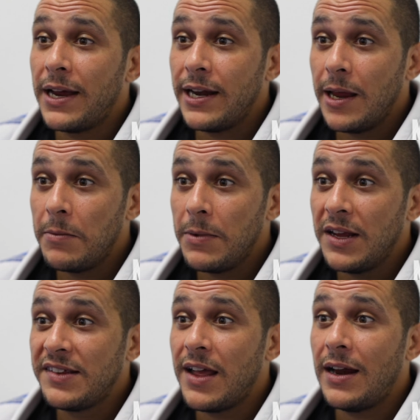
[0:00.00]
My name
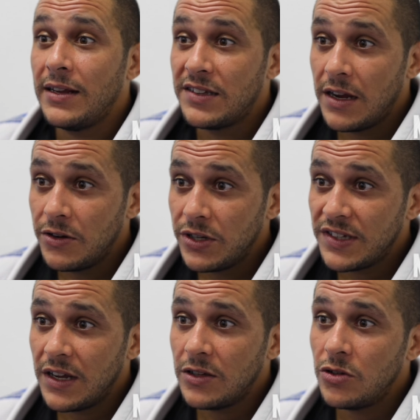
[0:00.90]
is Alexandre
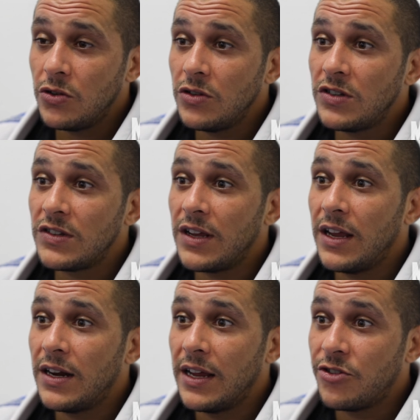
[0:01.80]
Santos,
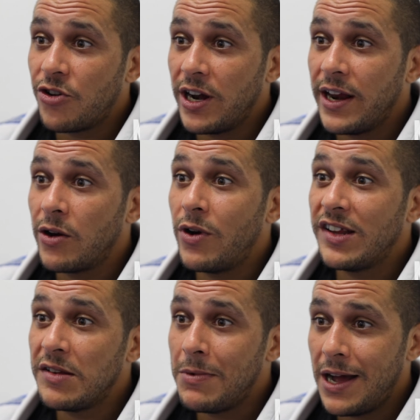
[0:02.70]
and I train at
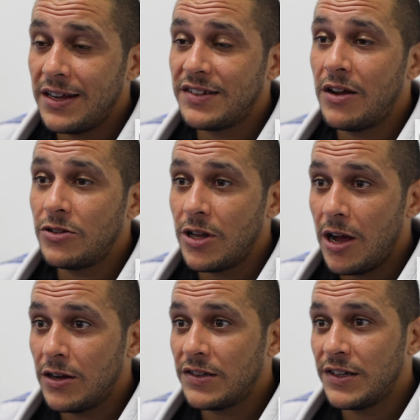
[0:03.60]
Gracie Barra, South
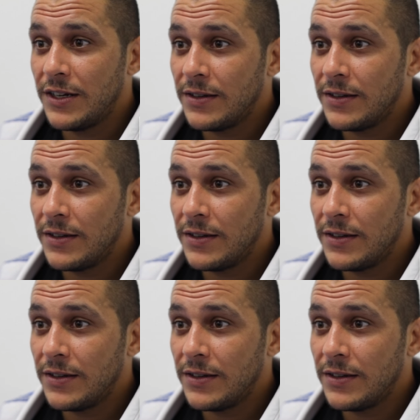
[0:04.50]
Austin,